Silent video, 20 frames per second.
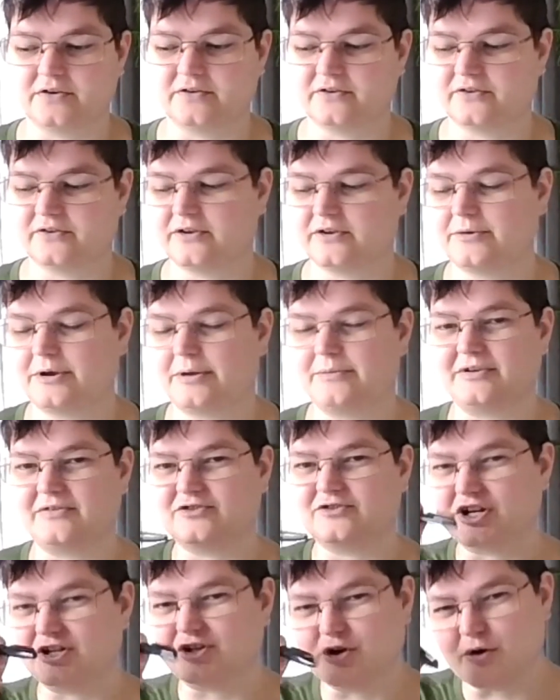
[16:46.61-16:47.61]
And so sometimes
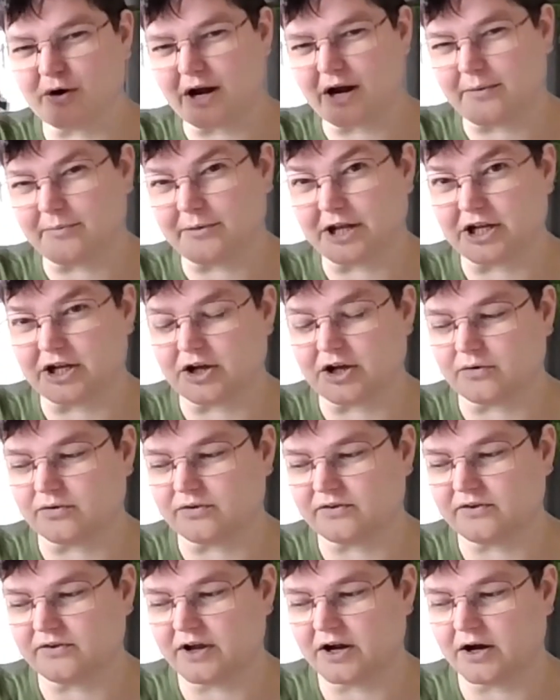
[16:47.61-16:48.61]
I've tried to cram in
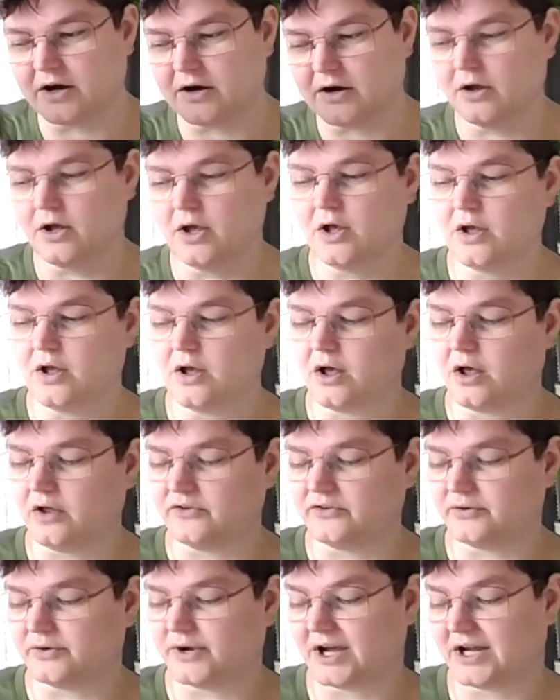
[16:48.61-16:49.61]
notes there,
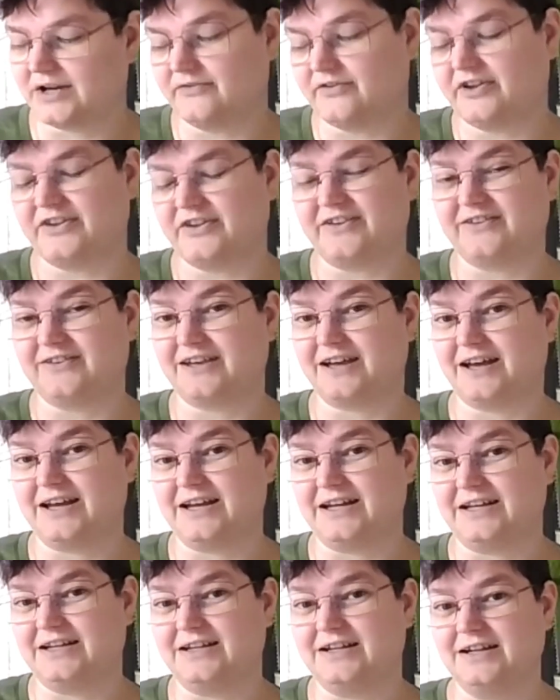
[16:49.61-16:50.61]
also kind of on the
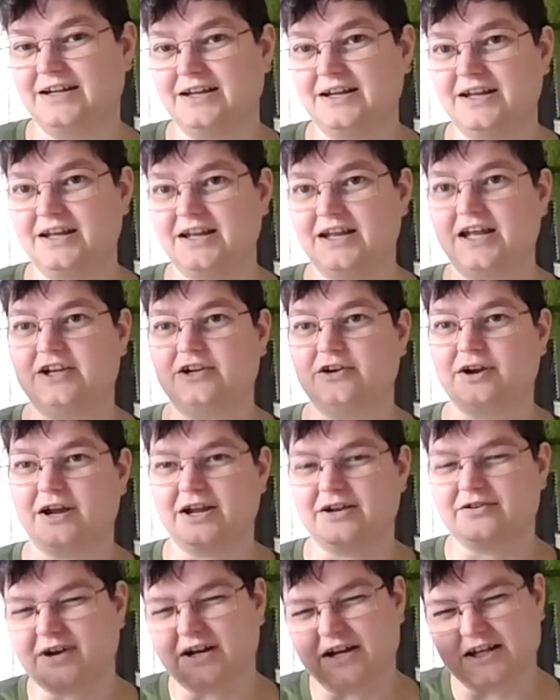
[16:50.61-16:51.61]
side, and your
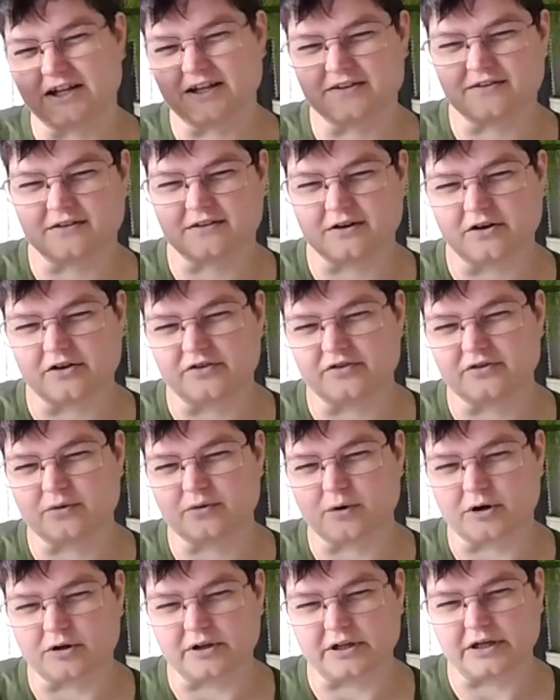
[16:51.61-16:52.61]
handwriting gets a little
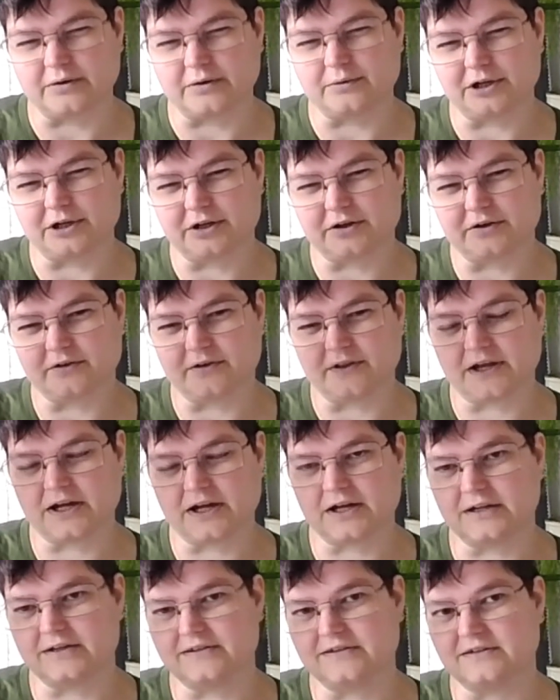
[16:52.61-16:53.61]
squirrely when you do
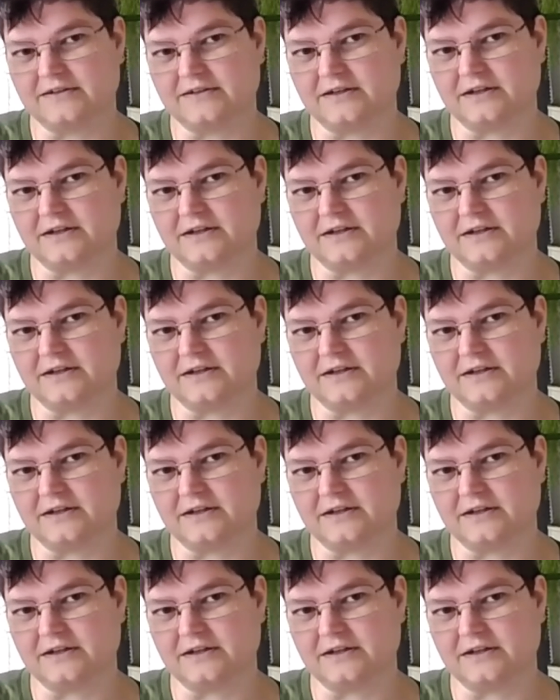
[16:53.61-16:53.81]
that.